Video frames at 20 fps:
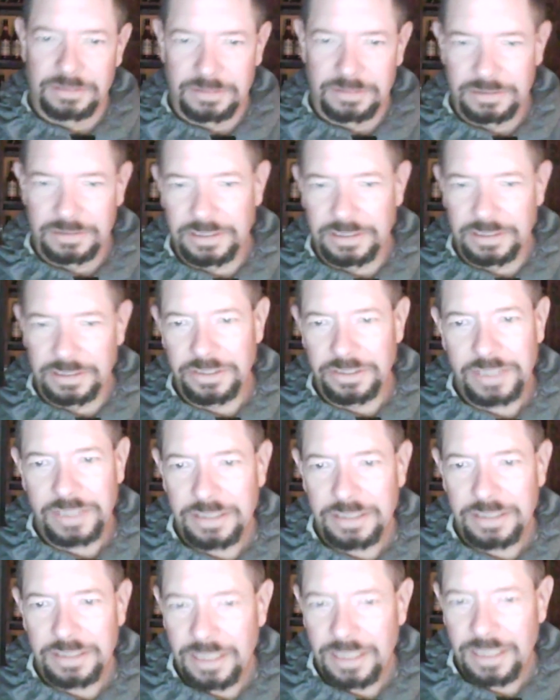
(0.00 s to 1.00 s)
You know,
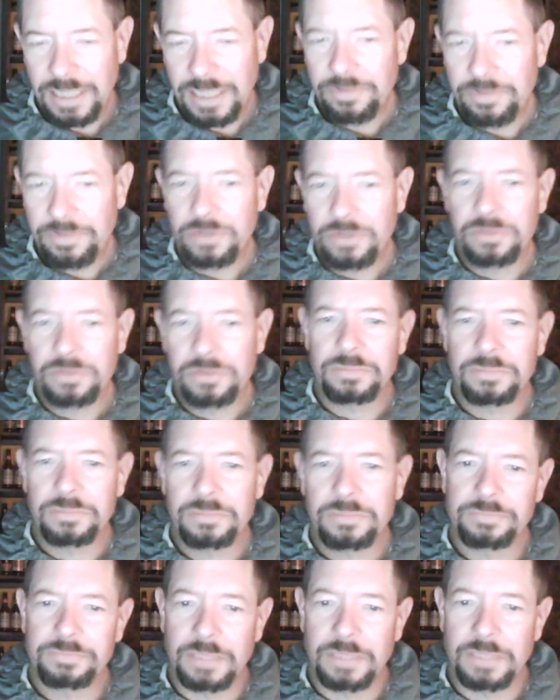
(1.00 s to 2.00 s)
I, I have no
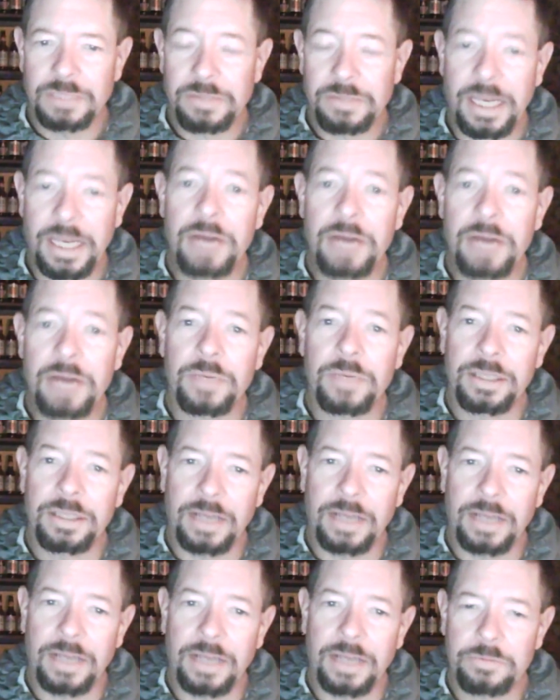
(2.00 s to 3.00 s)
I don't care what he
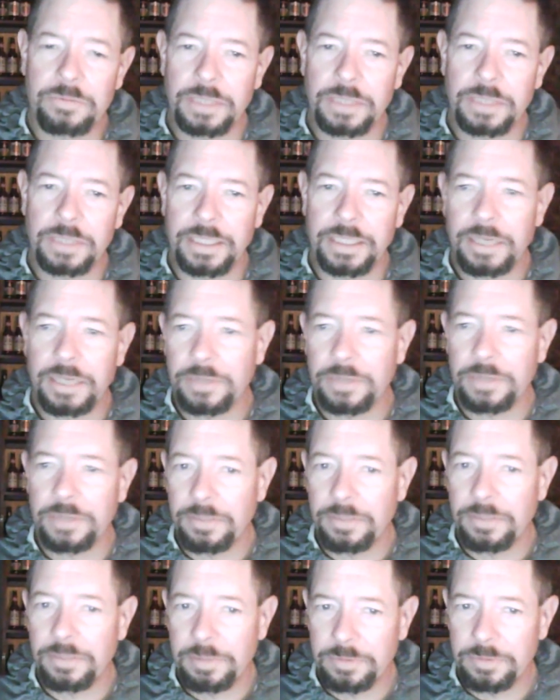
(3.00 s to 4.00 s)
does. I don't really care what
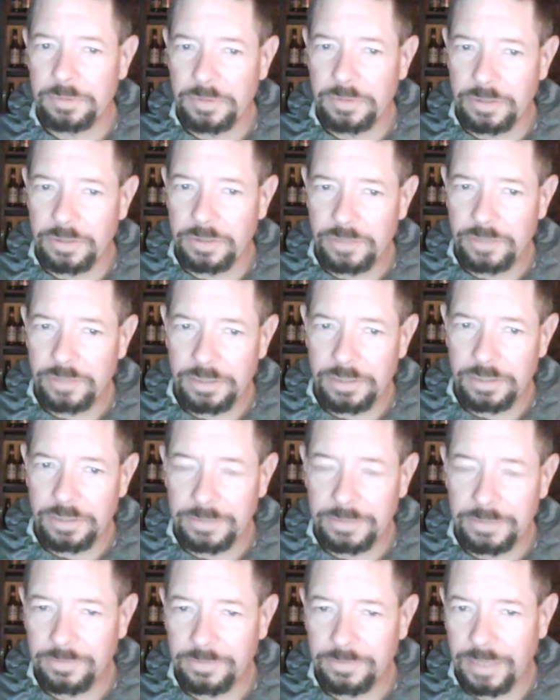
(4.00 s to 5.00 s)
other people do with their channels.
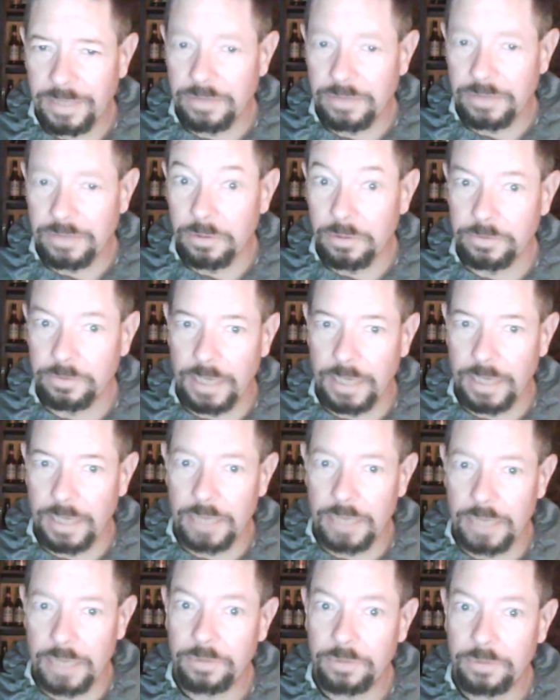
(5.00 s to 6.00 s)
I just I don't it's not I
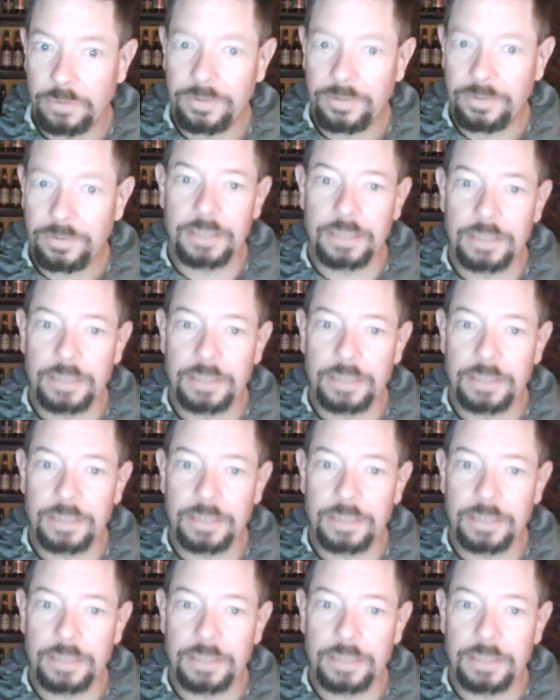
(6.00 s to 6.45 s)
don't want to see it.